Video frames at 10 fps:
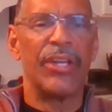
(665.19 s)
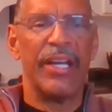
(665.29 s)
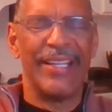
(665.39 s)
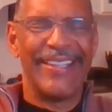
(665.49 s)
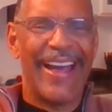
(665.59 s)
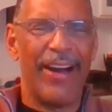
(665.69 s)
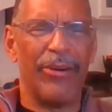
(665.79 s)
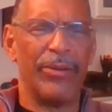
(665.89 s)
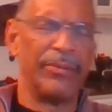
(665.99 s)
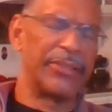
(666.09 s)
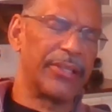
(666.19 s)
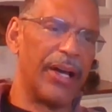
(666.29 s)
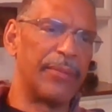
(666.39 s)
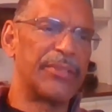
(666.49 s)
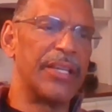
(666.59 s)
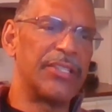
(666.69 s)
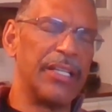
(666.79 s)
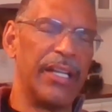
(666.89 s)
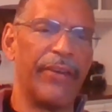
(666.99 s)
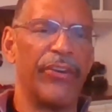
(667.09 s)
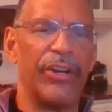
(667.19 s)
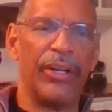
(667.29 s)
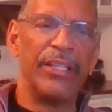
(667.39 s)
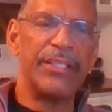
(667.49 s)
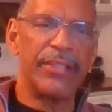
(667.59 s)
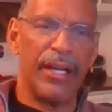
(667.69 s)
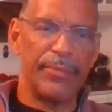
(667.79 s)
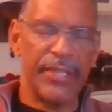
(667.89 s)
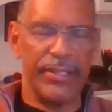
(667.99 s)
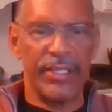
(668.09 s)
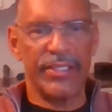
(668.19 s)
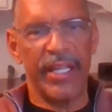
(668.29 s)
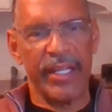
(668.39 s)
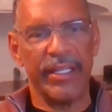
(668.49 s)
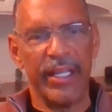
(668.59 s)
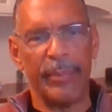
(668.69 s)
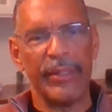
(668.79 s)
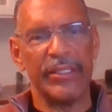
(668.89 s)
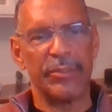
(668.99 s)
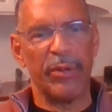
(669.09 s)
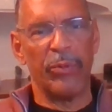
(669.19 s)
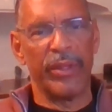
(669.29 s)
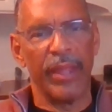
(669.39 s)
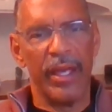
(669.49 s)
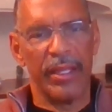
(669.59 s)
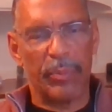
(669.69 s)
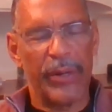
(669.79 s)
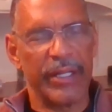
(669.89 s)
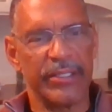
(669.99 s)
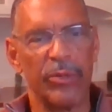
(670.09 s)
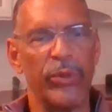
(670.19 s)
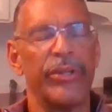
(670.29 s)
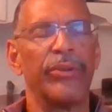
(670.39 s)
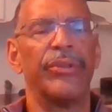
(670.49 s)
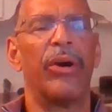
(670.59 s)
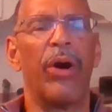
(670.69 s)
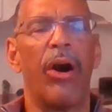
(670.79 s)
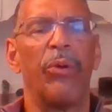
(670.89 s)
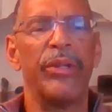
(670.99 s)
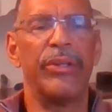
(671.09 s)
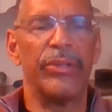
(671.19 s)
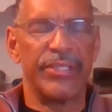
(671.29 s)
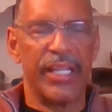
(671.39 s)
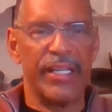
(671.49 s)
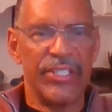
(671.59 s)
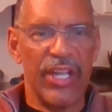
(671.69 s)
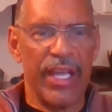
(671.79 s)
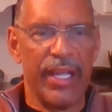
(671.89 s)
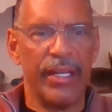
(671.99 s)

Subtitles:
Now, some say she left early, some say she stayed and helped Elizabeth with the pregnancy. We don't know. All we know is they're saying